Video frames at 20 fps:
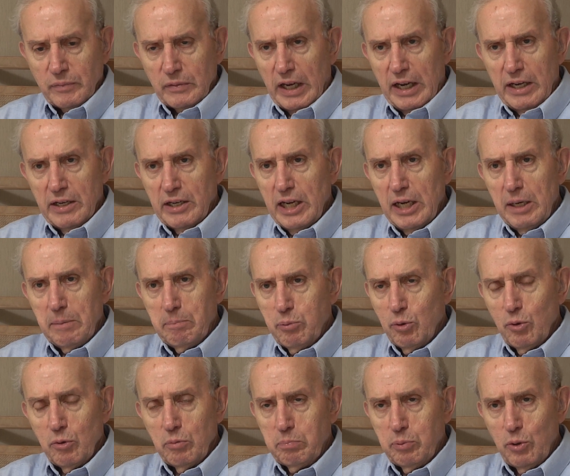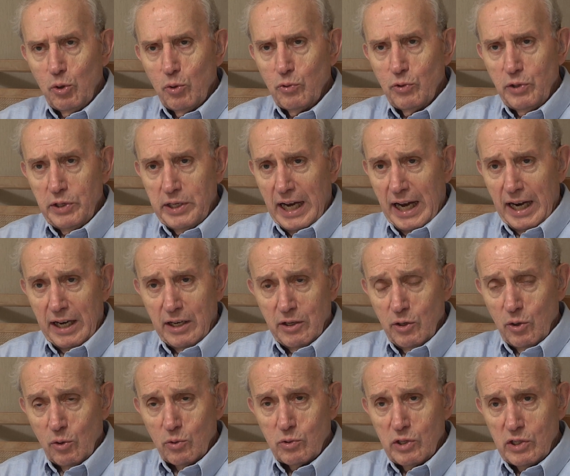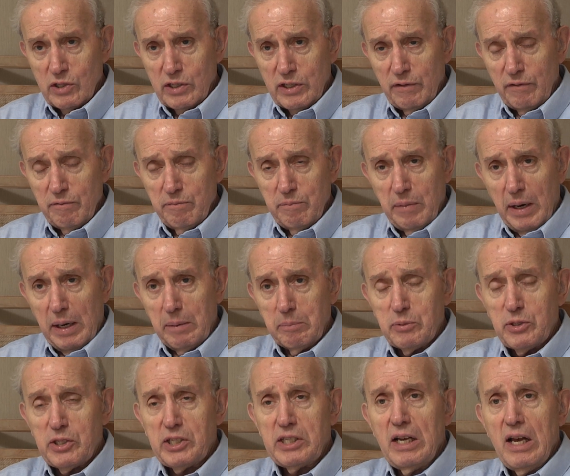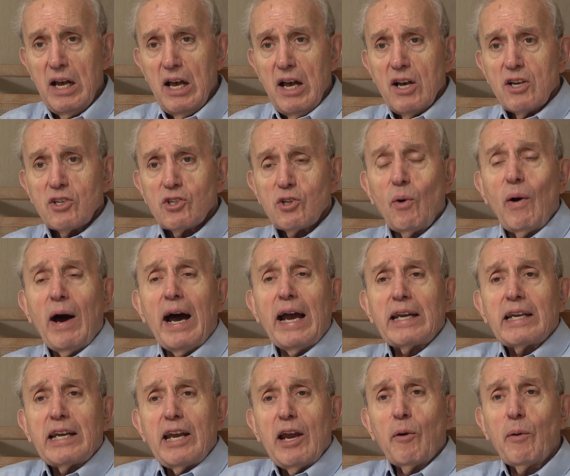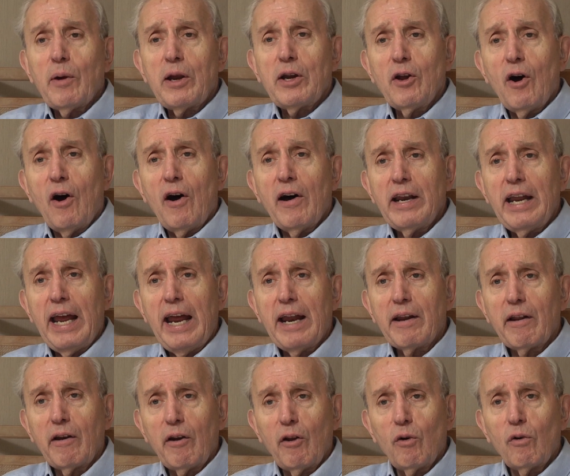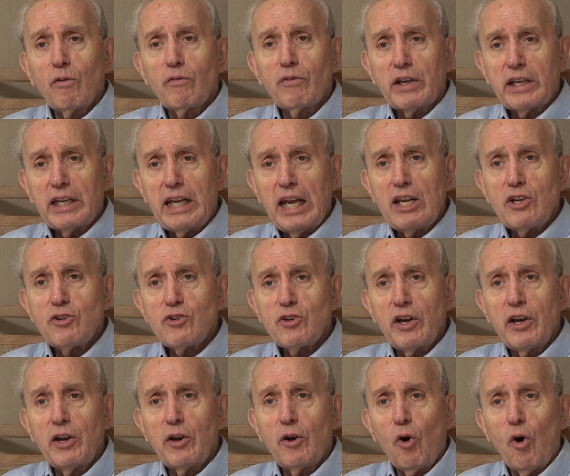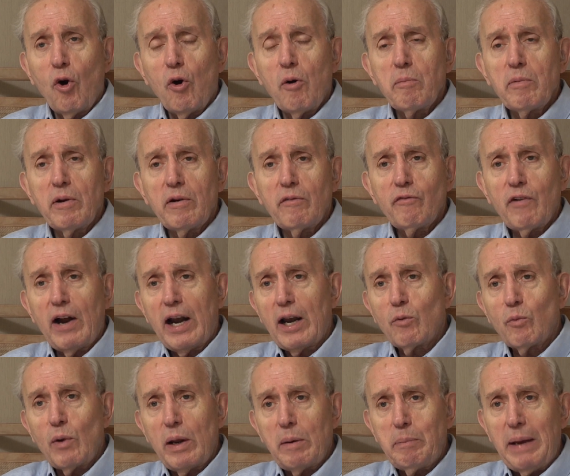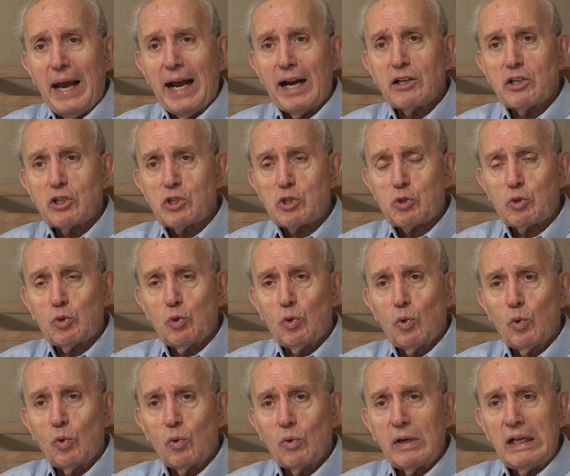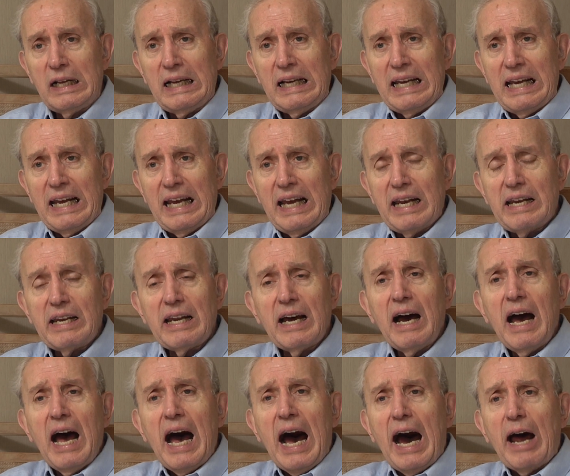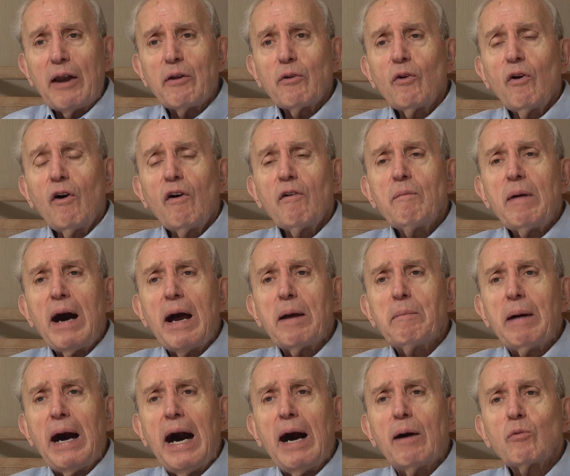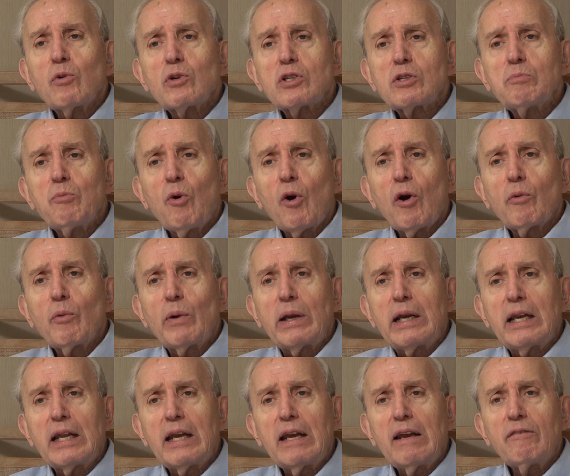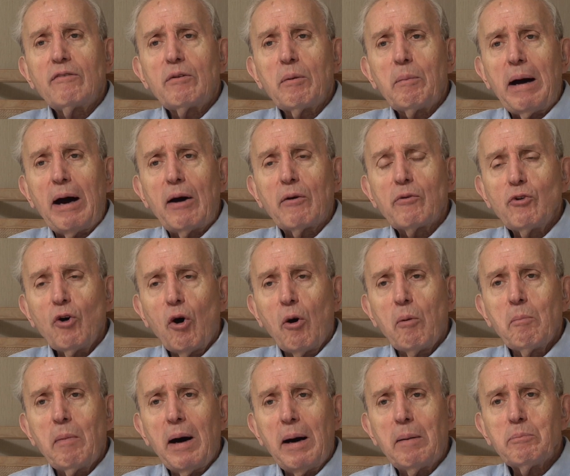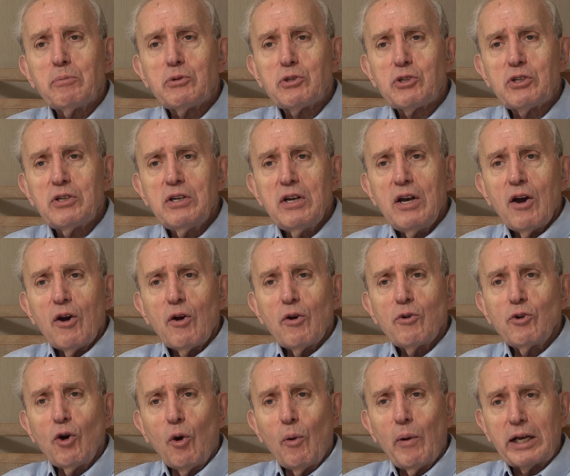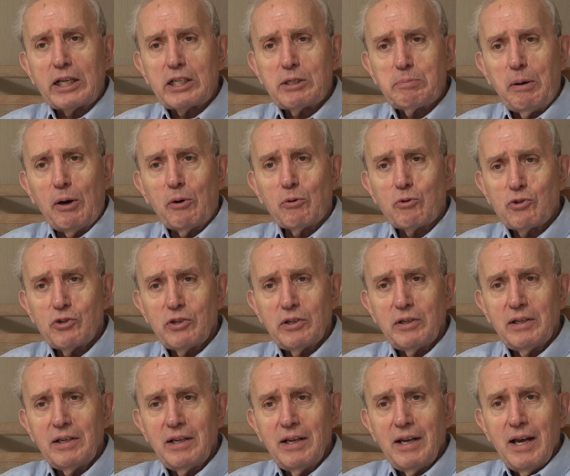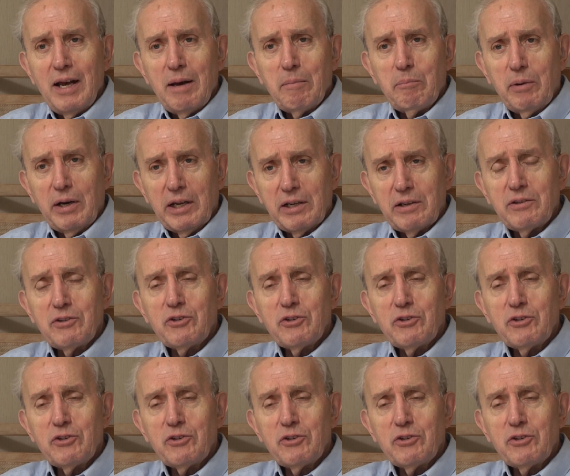and he poo-pooed the diagnosis of mumps. So I carried on, had a little vacation at home, and finally went back to school. And I don't know if my mom was more relieved about no mumps or no expulsion, but